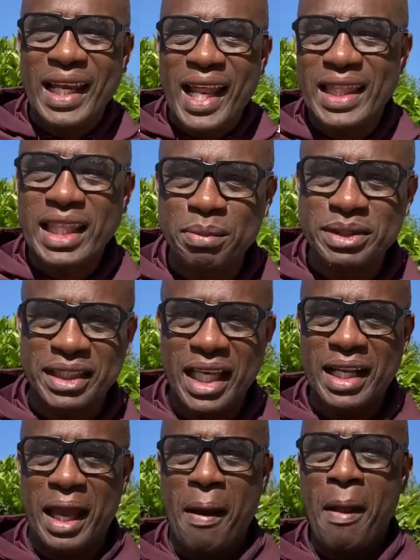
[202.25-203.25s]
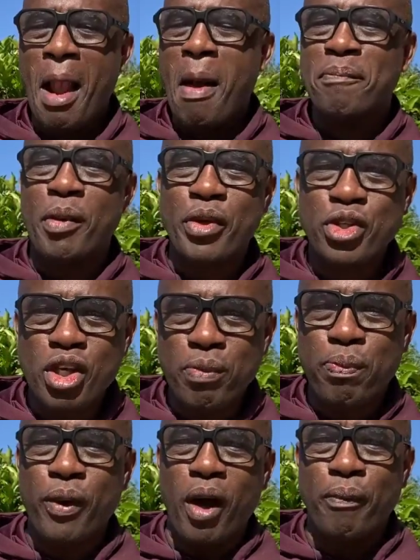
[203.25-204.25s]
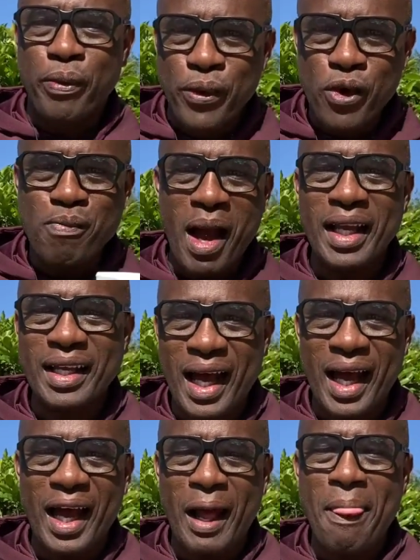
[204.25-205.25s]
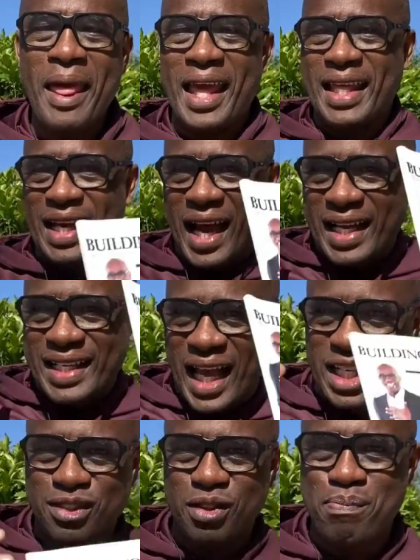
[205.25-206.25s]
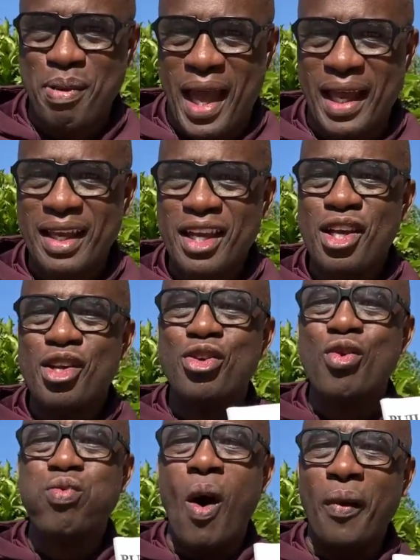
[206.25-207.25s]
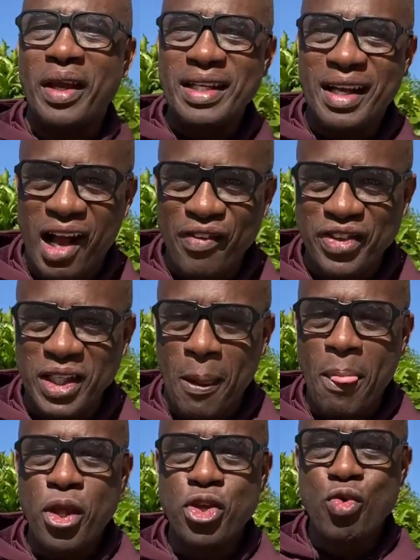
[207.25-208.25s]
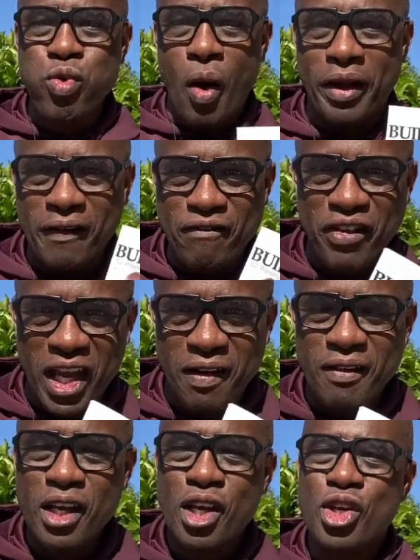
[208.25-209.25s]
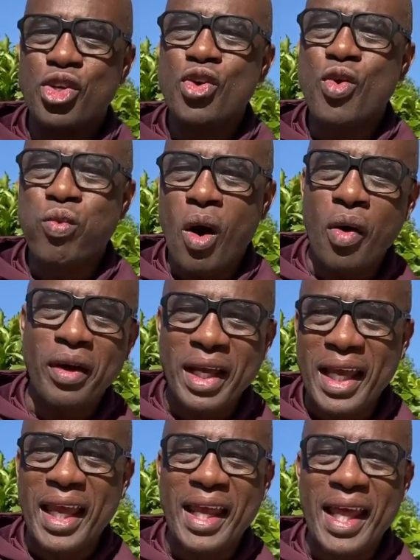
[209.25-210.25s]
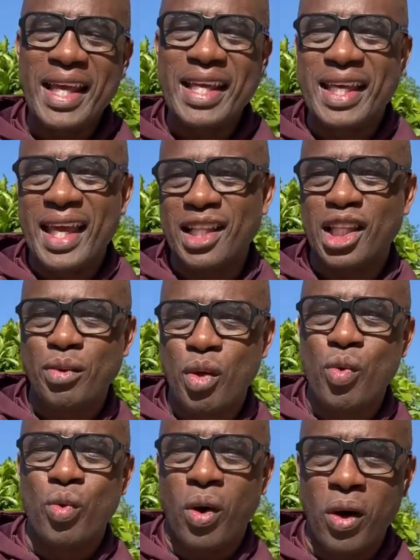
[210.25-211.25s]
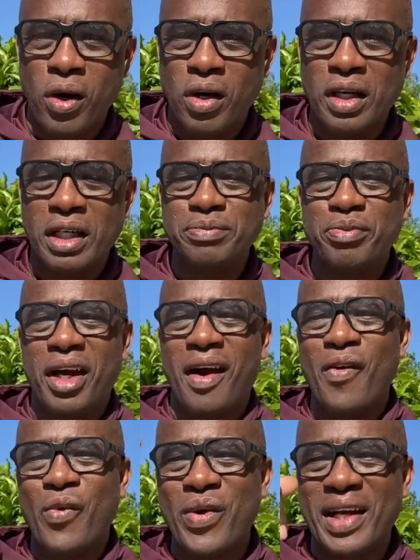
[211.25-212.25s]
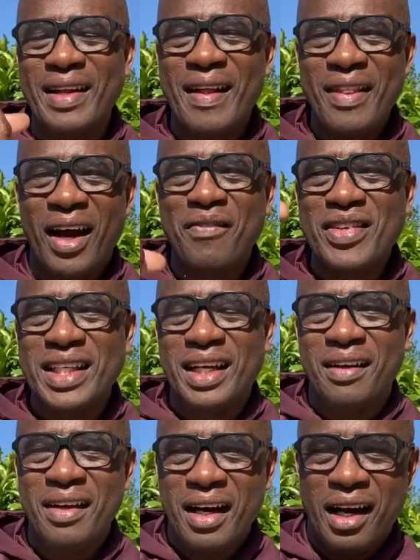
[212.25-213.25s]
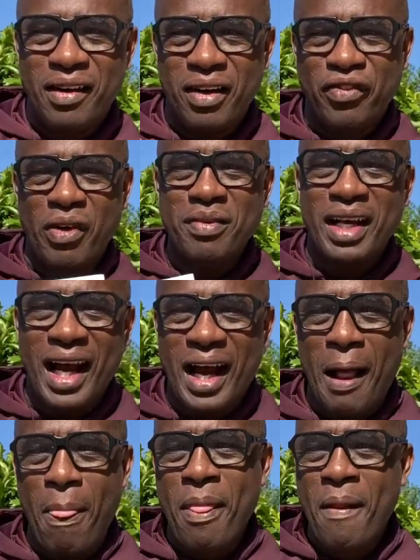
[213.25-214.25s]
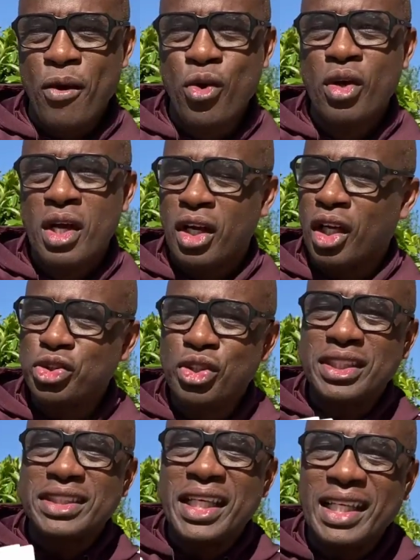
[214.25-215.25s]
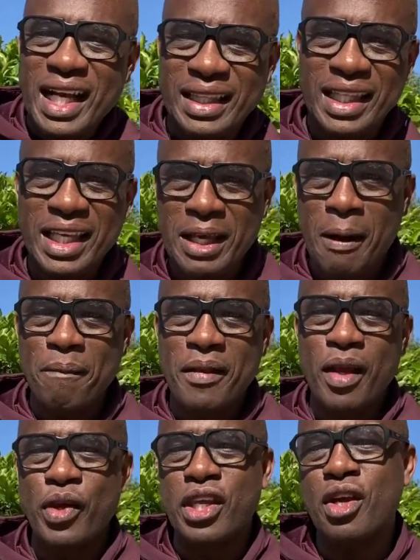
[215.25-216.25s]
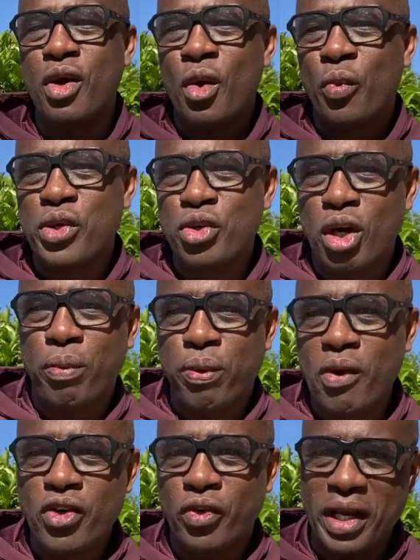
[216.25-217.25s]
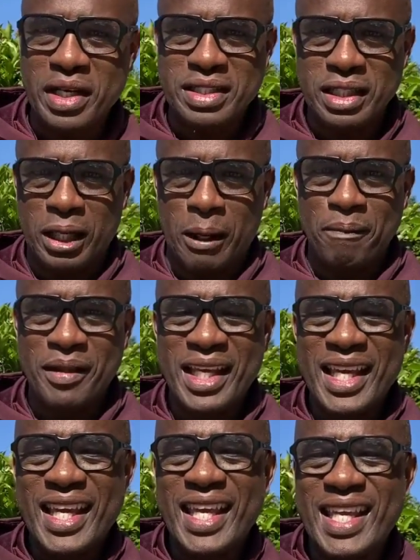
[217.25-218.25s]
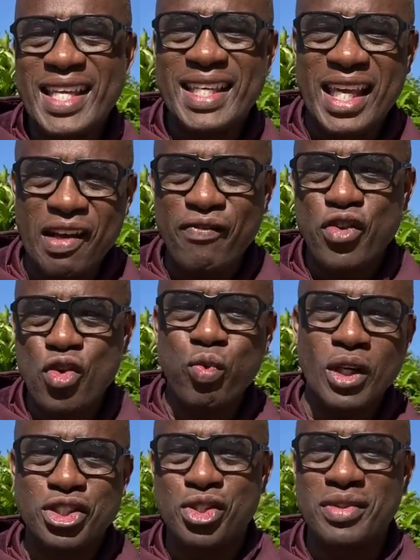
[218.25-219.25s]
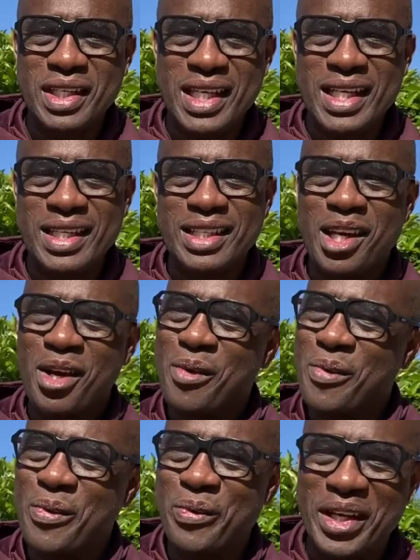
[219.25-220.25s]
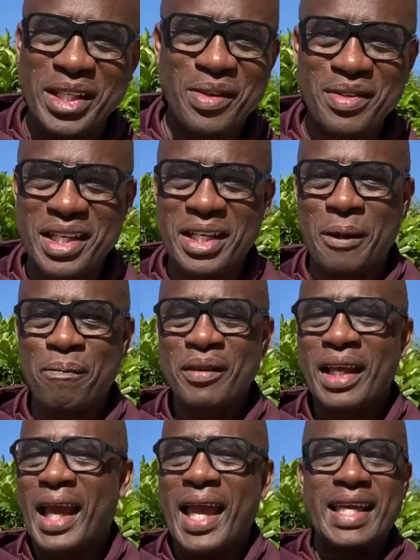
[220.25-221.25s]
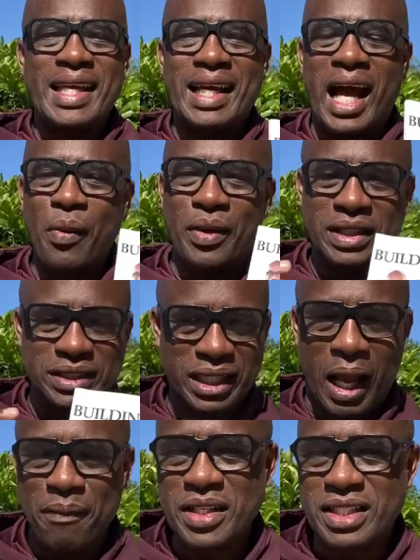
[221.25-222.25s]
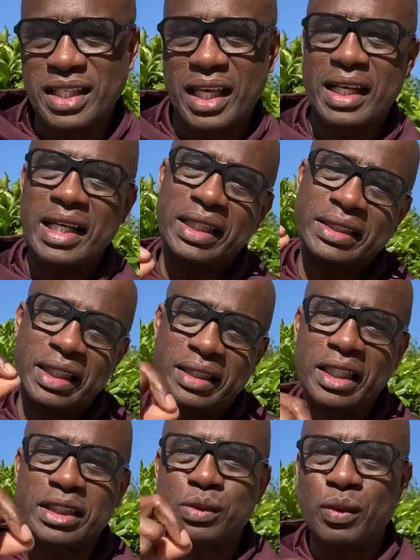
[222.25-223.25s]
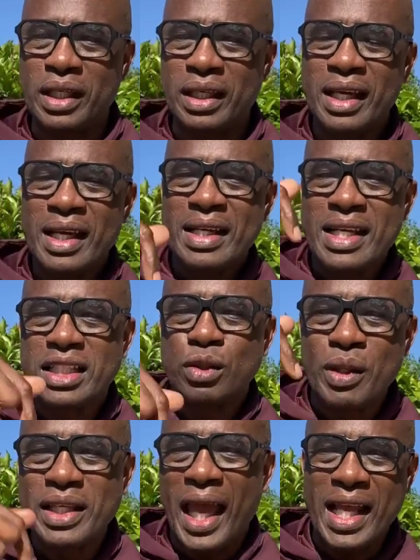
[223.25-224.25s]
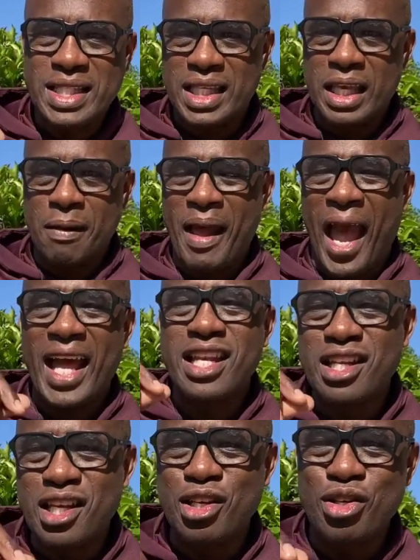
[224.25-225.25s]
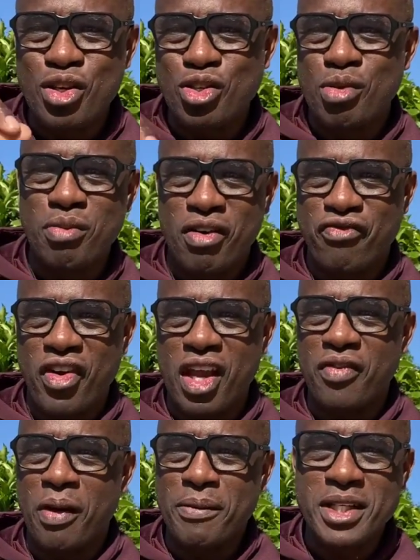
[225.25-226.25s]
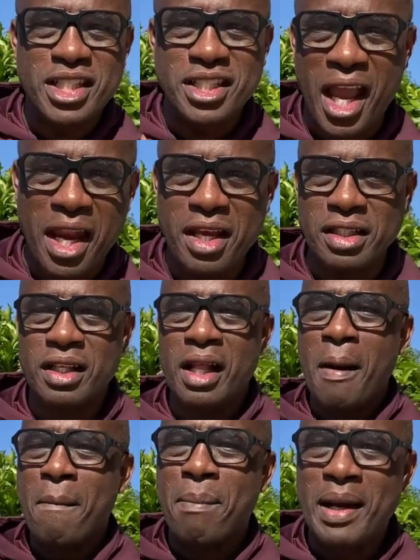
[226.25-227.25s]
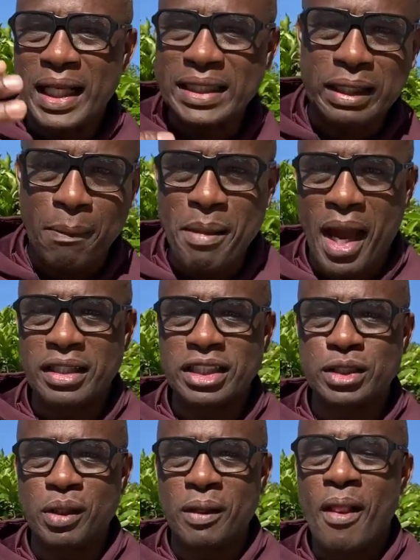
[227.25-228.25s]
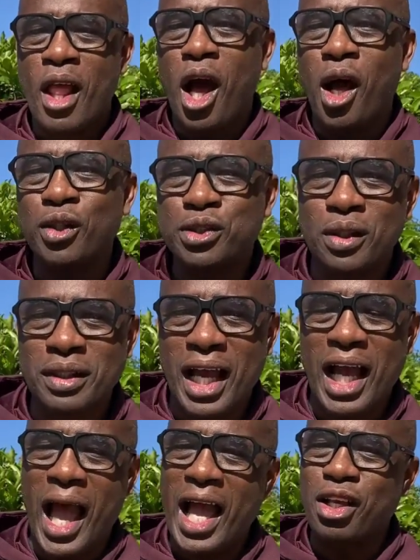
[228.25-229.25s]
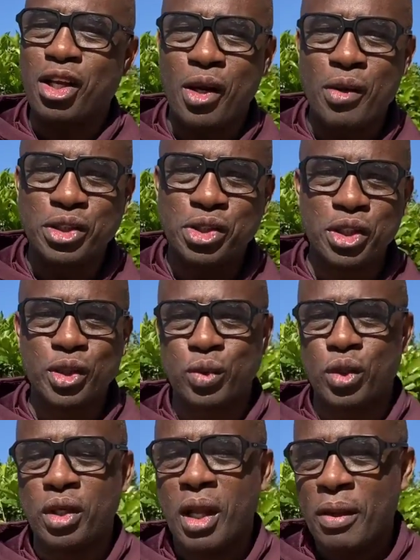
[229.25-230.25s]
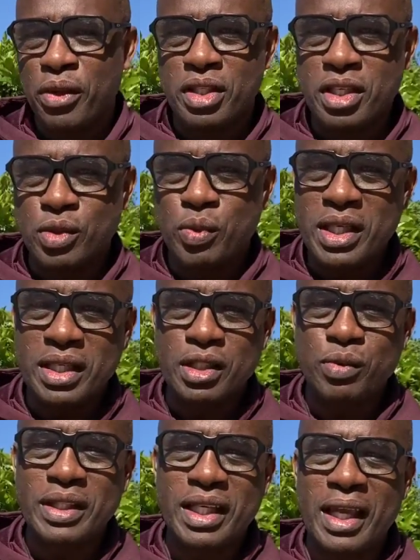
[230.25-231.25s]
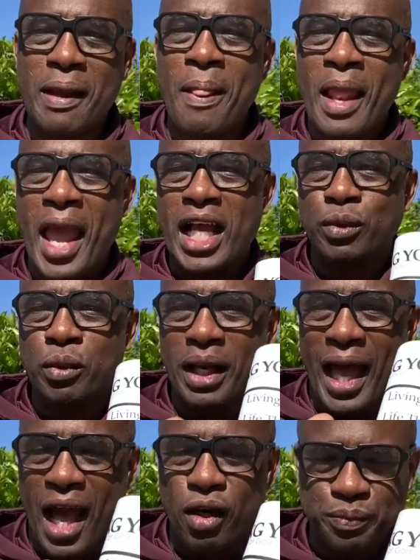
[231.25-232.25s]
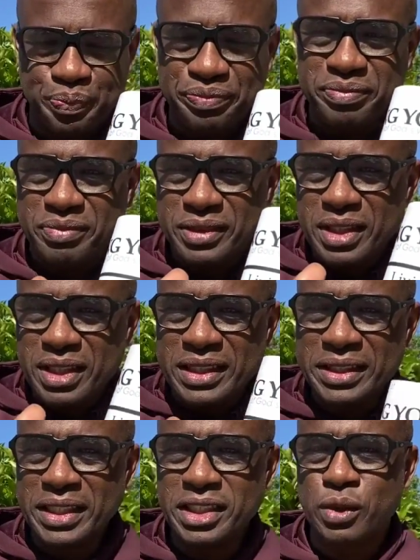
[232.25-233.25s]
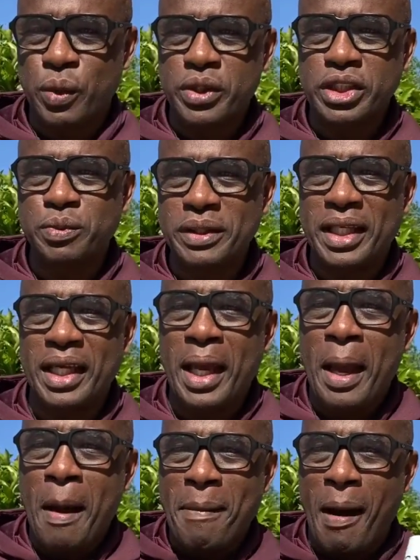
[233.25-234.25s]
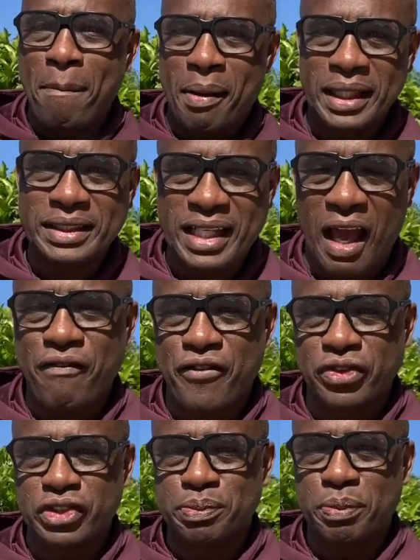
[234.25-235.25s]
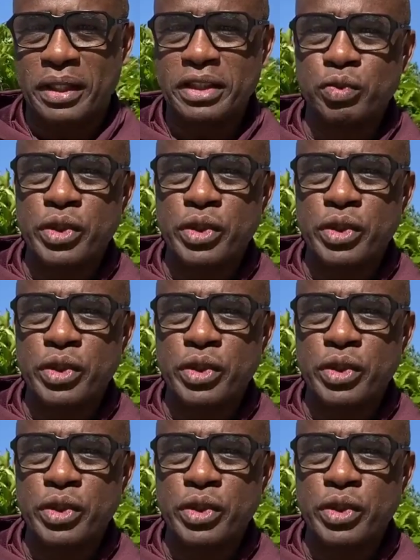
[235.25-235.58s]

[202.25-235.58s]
Let them say that. But when you're approved by God and God got your back, you walk in confidence. You walk in faith. You walk in and get the reward of what of the uh, uh, from God who because you're seeking after Him. I mean, he when your approval rating is up, He give you what you need when you need it. Hey, God, I want to stop this thing. Listen, this week, this week 18. I need you to do me a favor. Share this. Bless somebody this week. Also, God, I encourage you this word this week, this weekend, as we were out teaching this word this weekend about blessing our first responders.